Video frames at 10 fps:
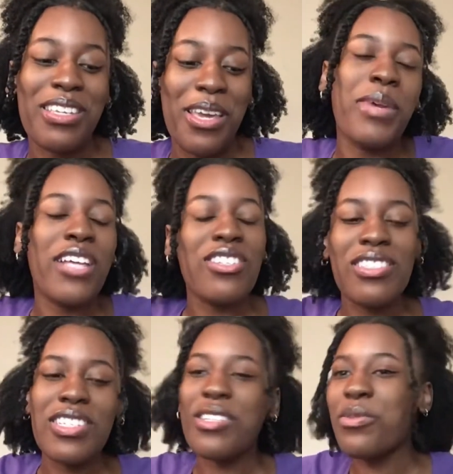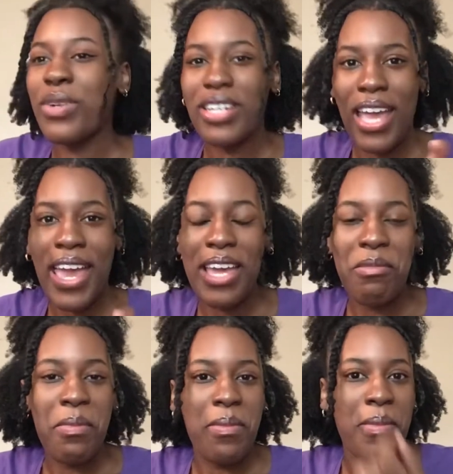But I just seen it one day,
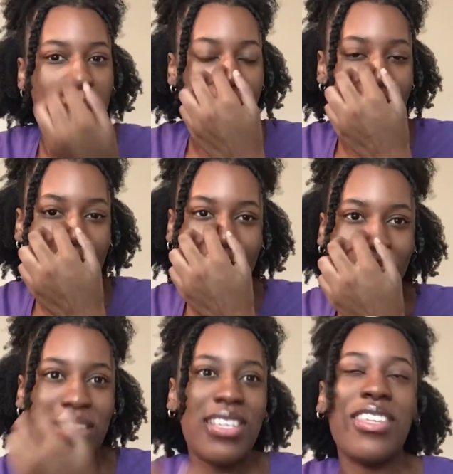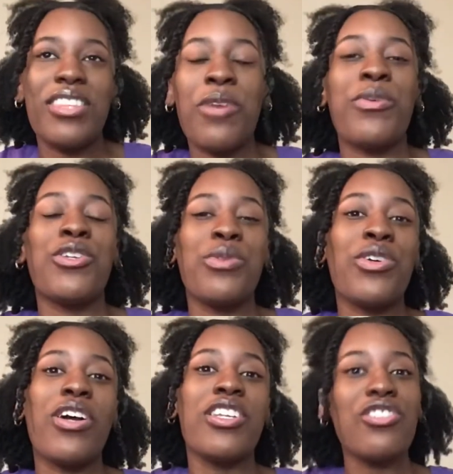and they said that they were doing an
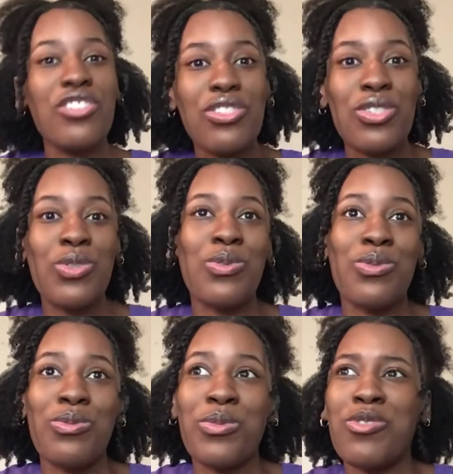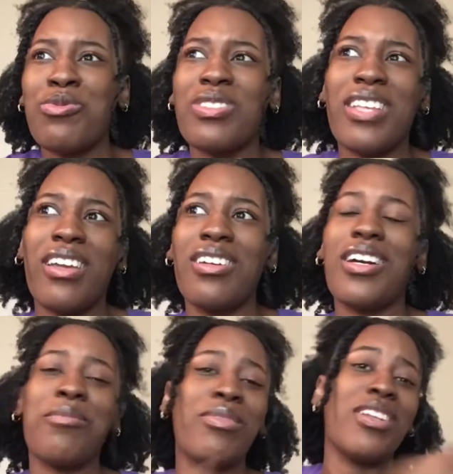audition soon, which was like a
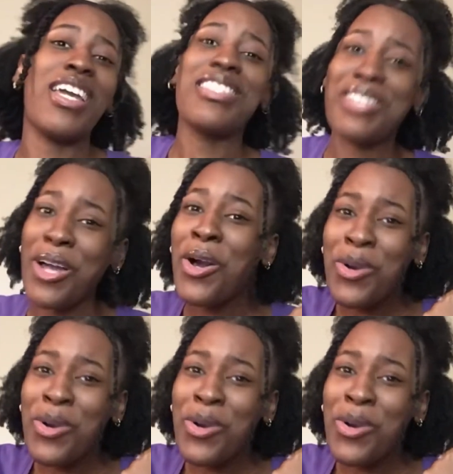couple of days ago.